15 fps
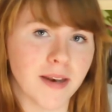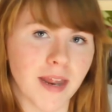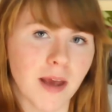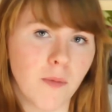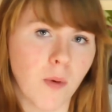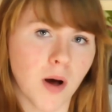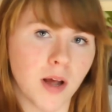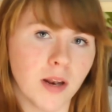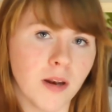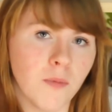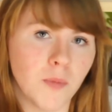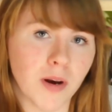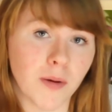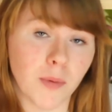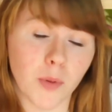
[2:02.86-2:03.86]
day one
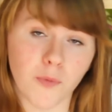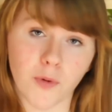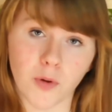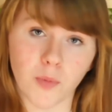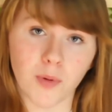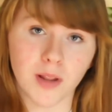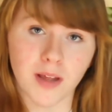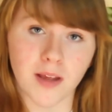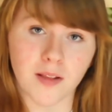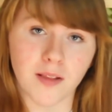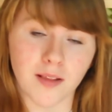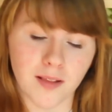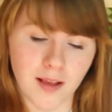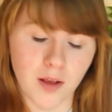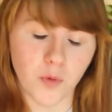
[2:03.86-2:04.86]
when it was first
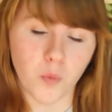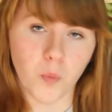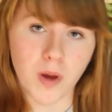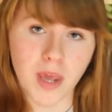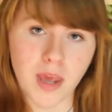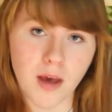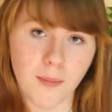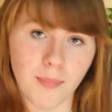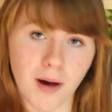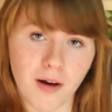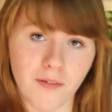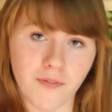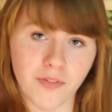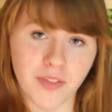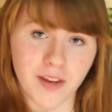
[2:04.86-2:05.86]
released, says Wii
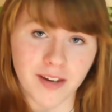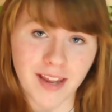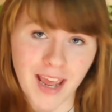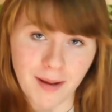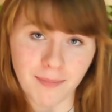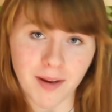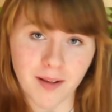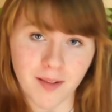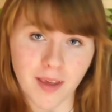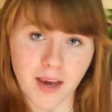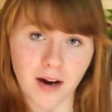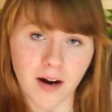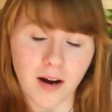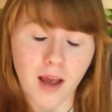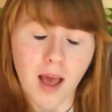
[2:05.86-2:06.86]
above the game disc
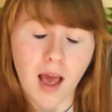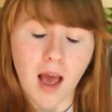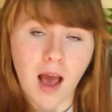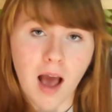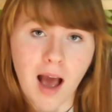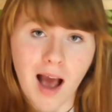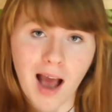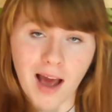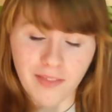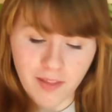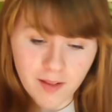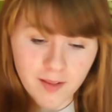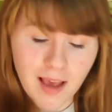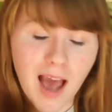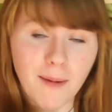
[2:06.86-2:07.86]
here. On
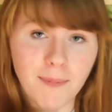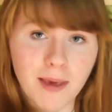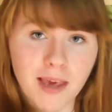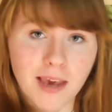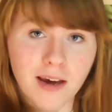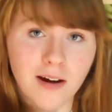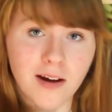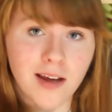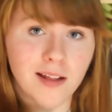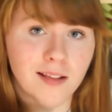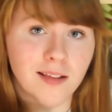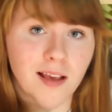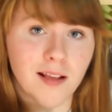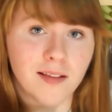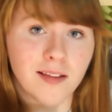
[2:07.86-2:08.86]
this copy here it
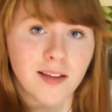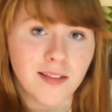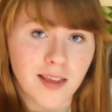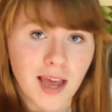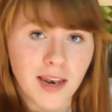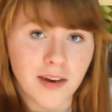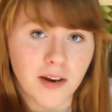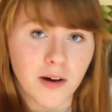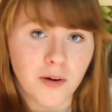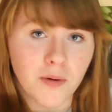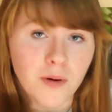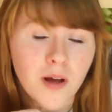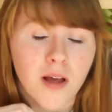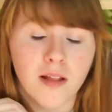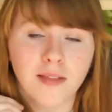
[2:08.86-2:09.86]
says Nintendo.
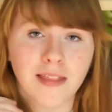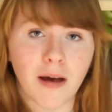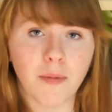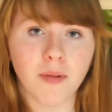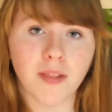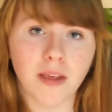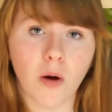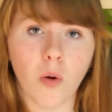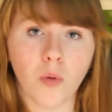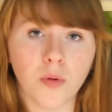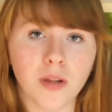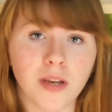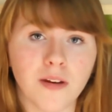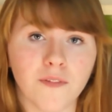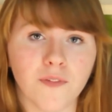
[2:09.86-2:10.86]
That was the
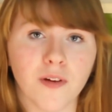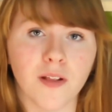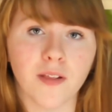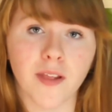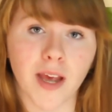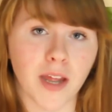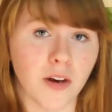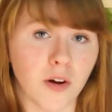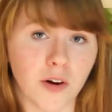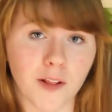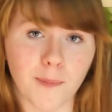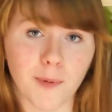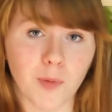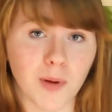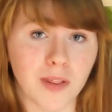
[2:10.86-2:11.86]
only difference that I
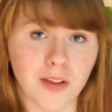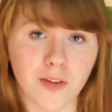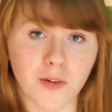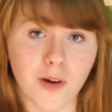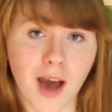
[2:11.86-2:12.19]
noticed between the two